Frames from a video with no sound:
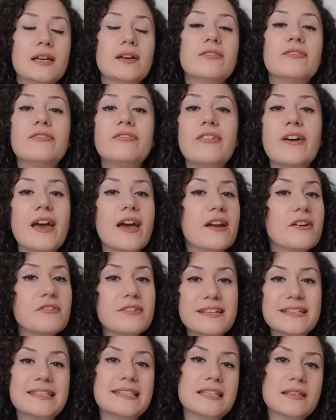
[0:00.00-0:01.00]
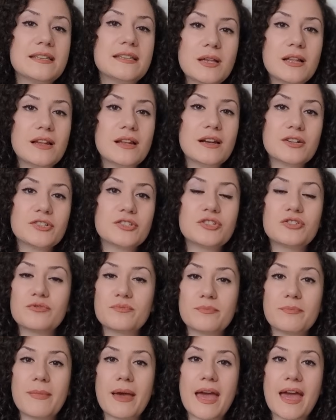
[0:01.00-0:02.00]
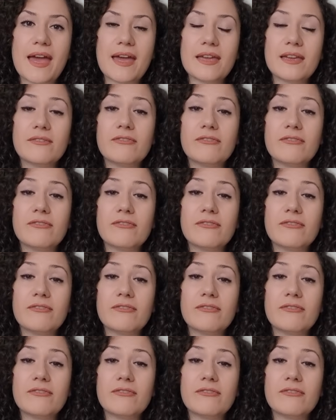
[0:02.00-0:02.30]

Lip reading: Very similar to may,